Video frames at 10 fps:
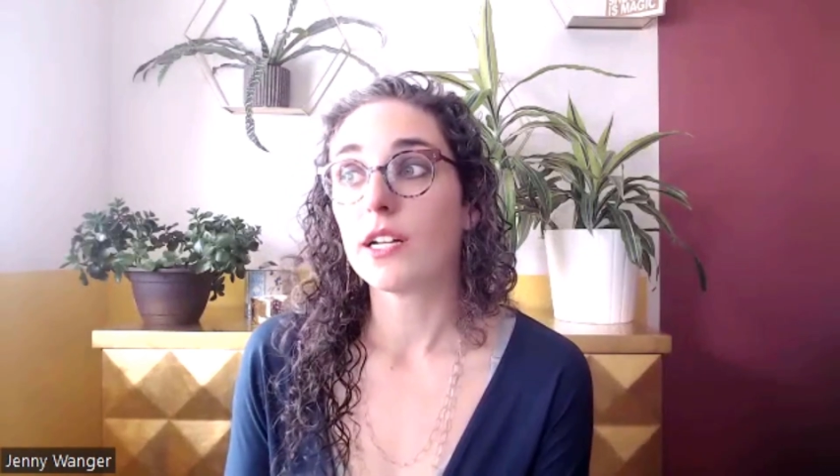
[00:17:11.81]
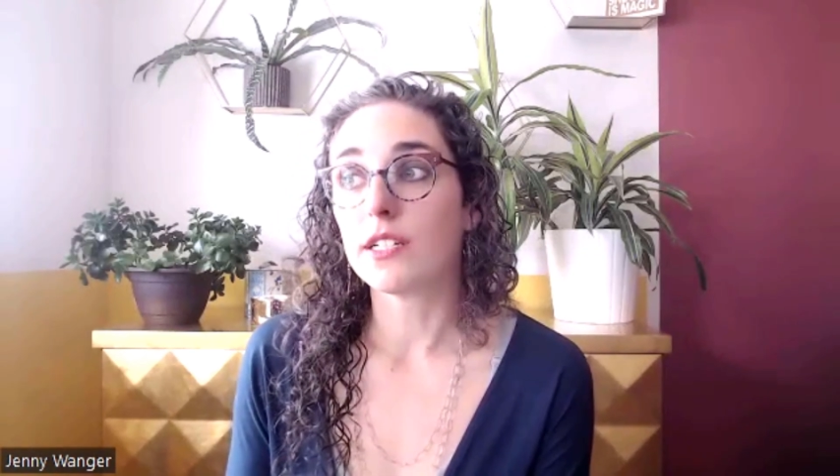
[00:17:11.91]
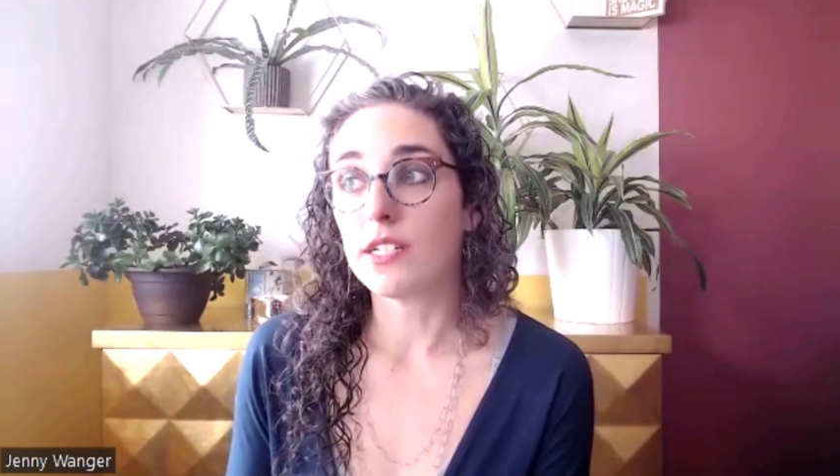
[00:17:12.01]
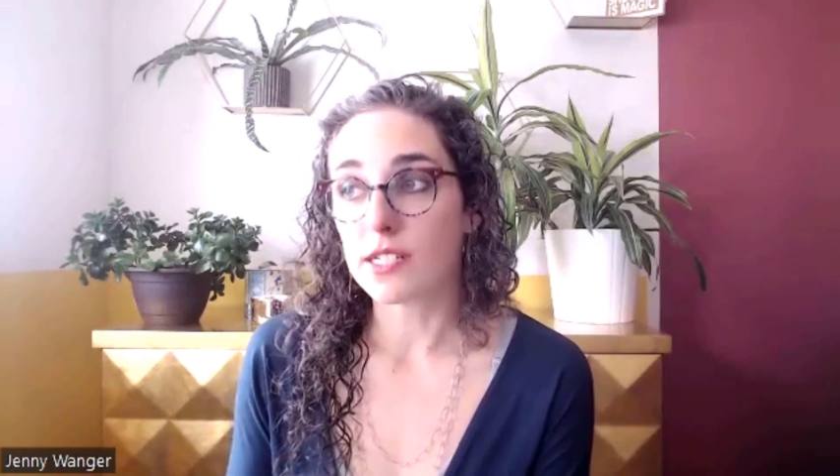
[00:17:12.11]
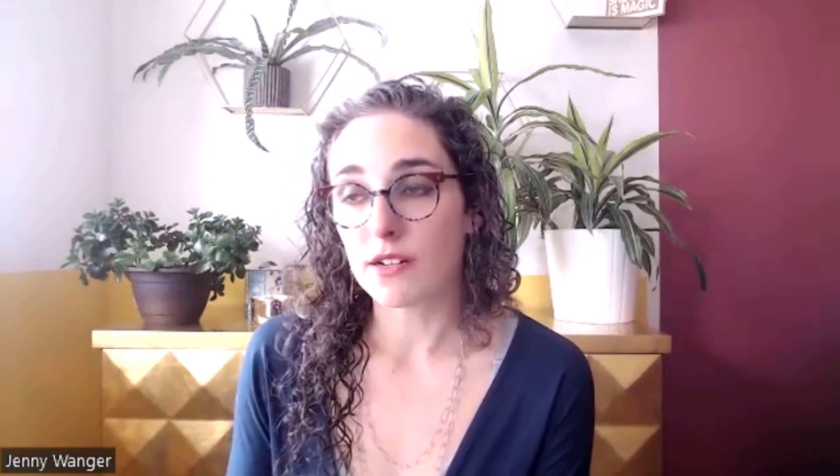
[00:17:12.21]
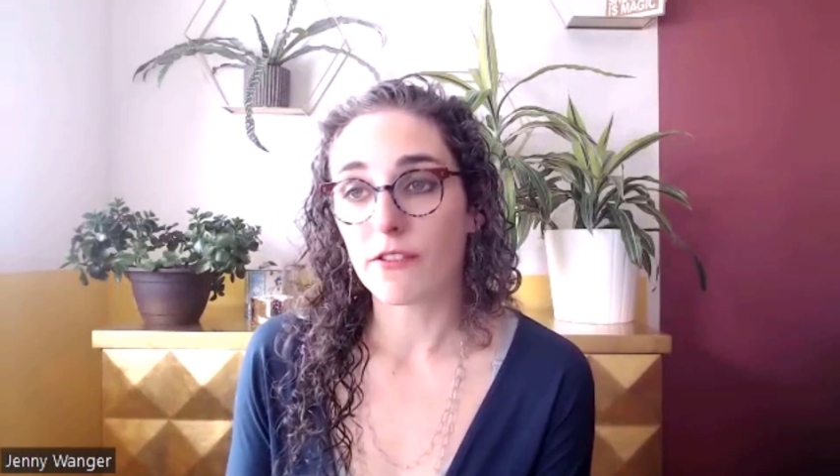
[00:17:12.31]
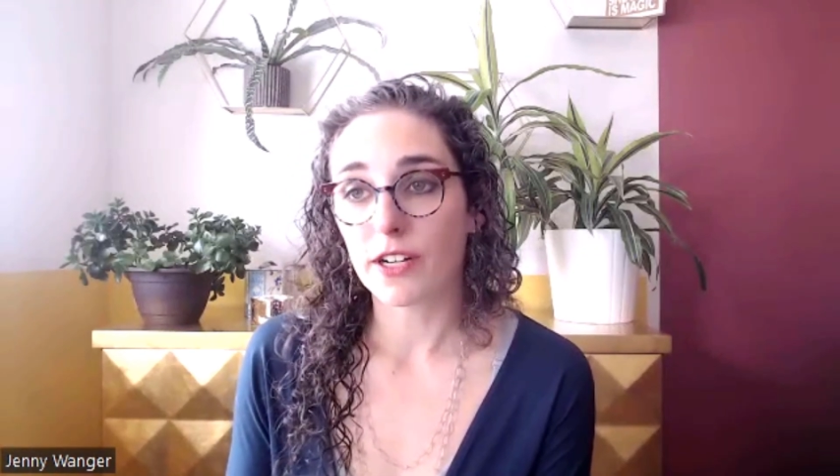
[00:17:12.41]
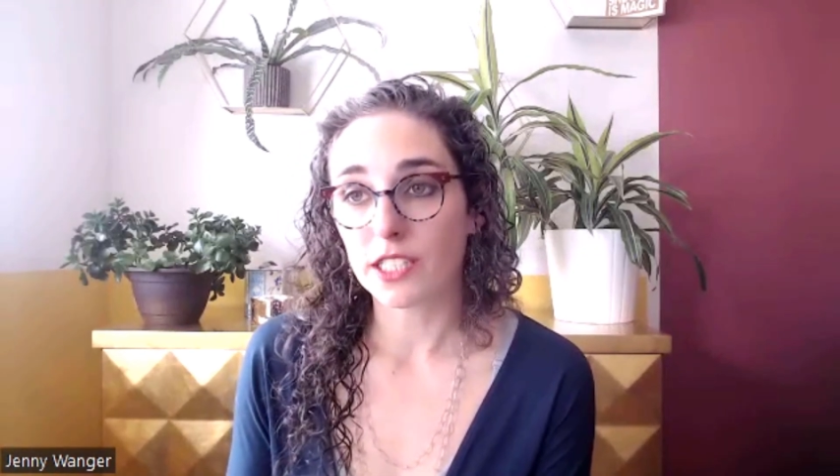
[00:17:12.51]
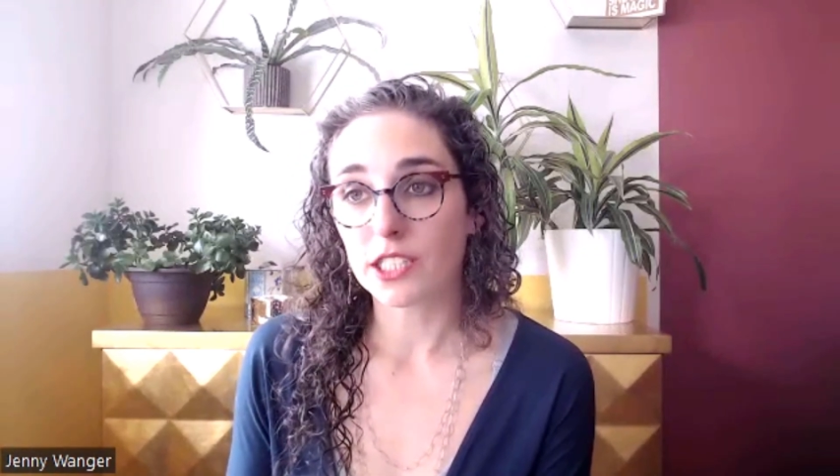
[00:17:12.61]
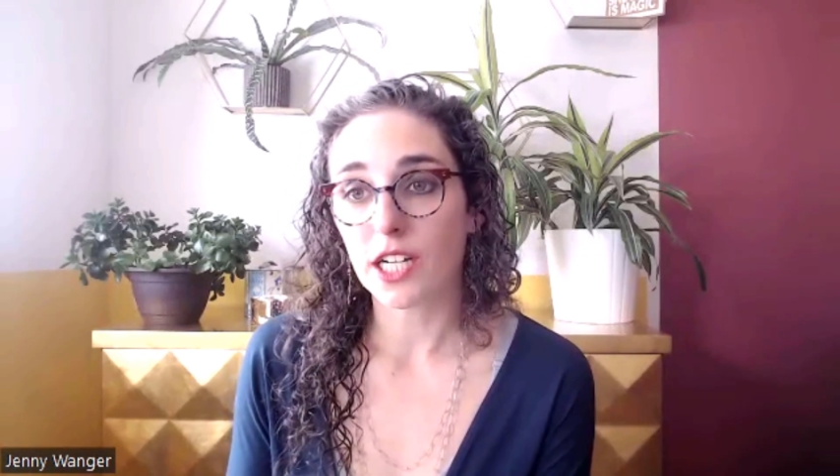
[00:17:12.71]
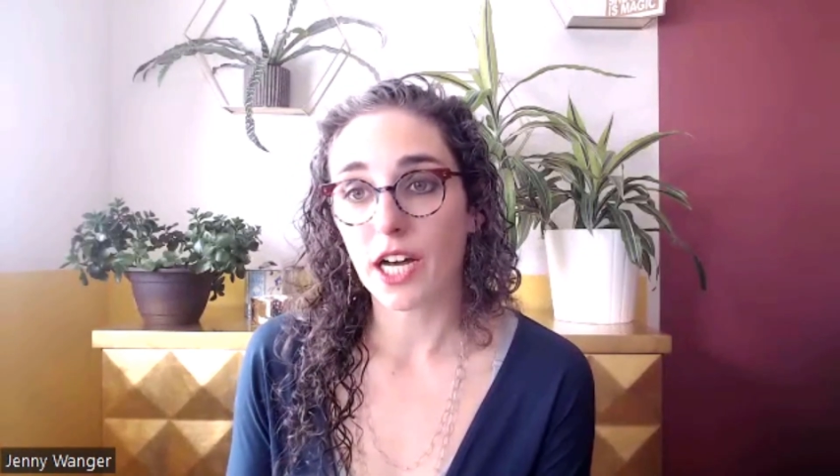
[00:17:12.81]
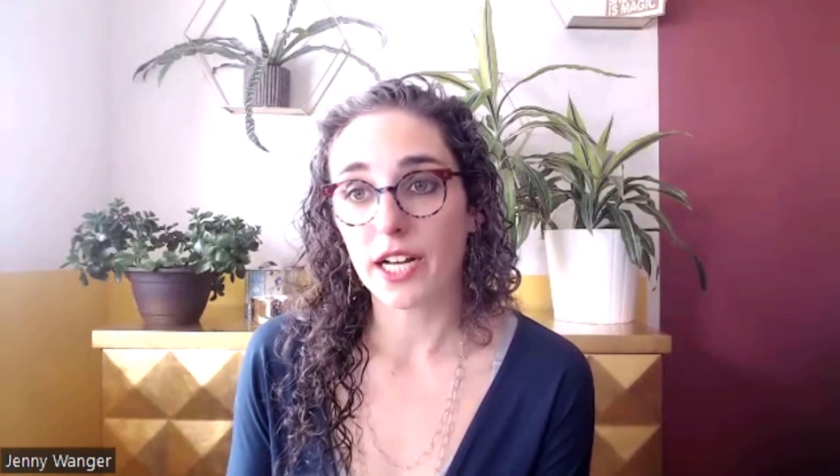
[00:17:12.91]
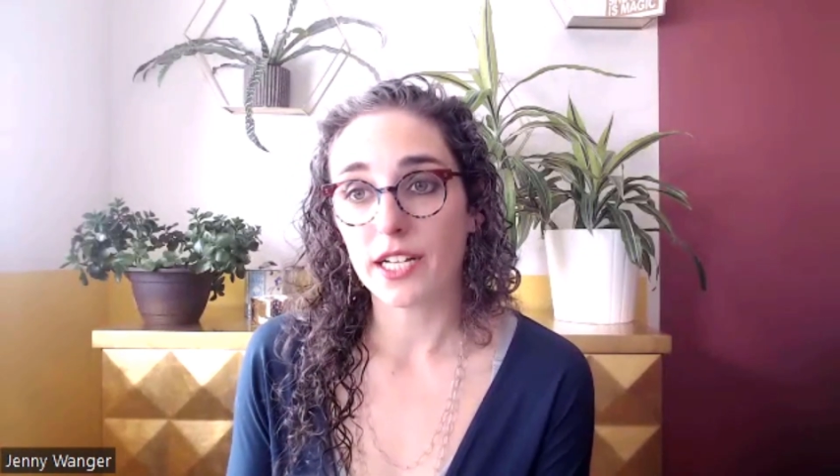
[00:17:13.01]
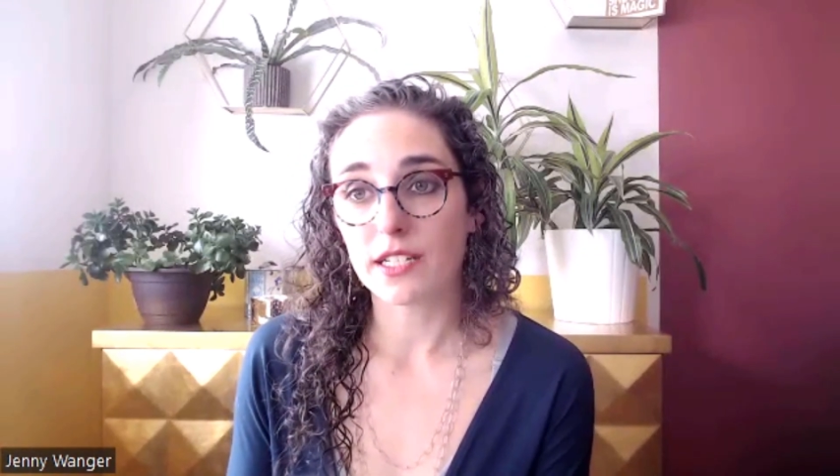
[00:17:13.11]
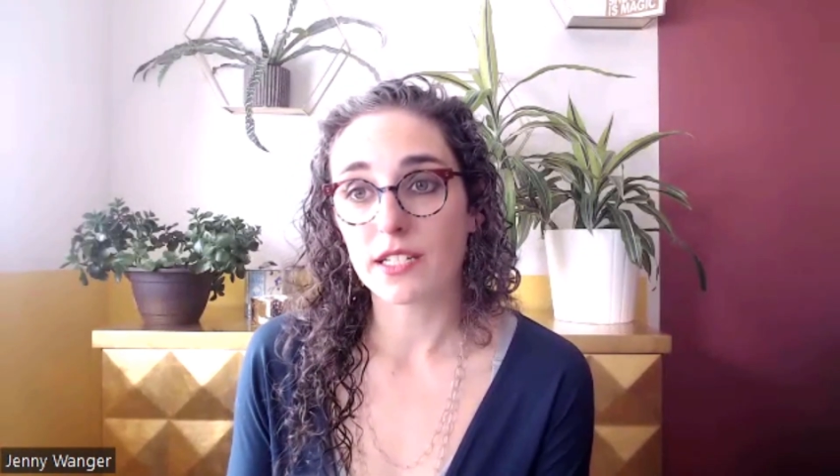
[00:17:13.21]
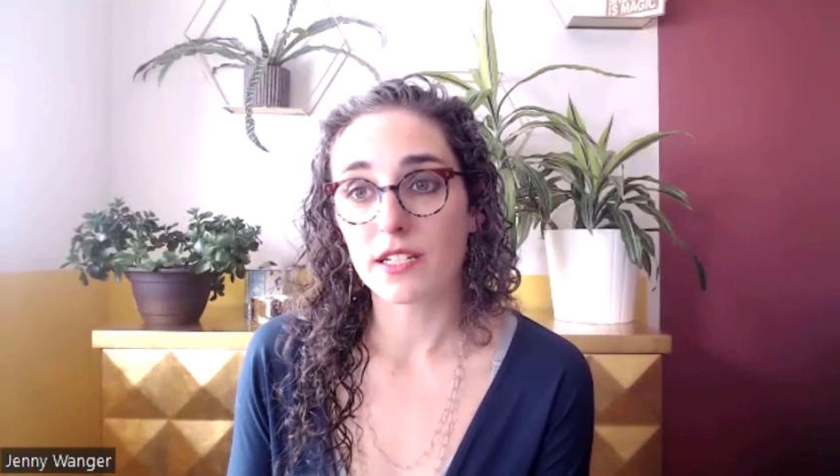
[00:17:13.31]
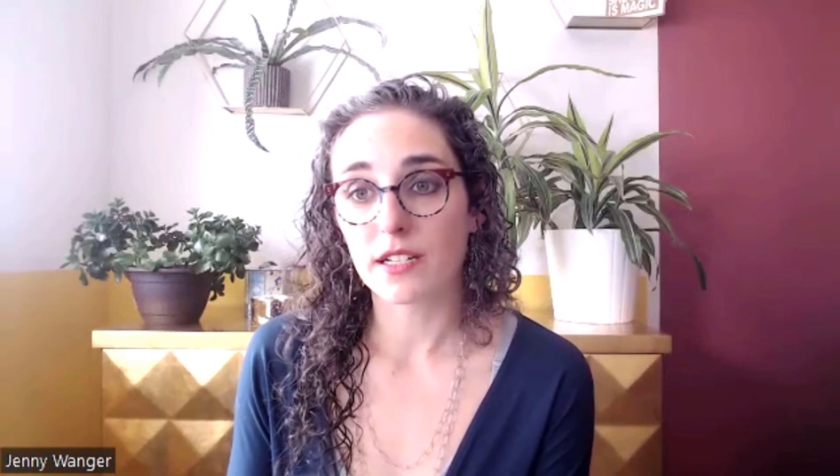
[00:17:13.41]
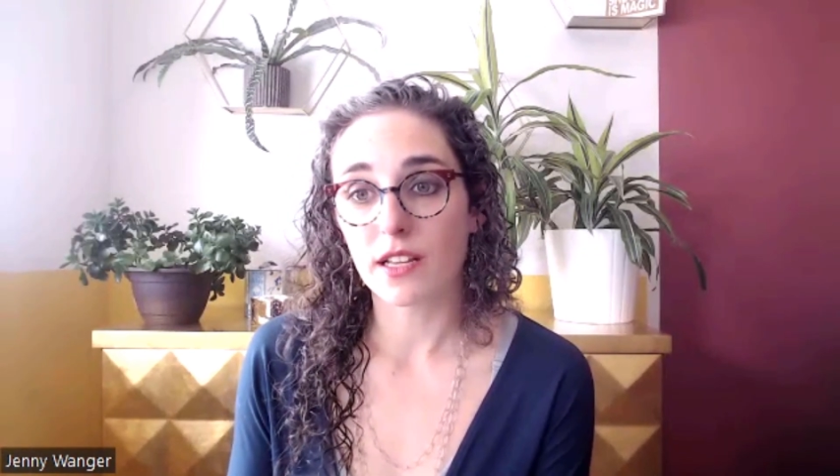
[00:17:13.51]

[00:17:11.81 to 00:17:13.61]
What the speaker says: disenfranchised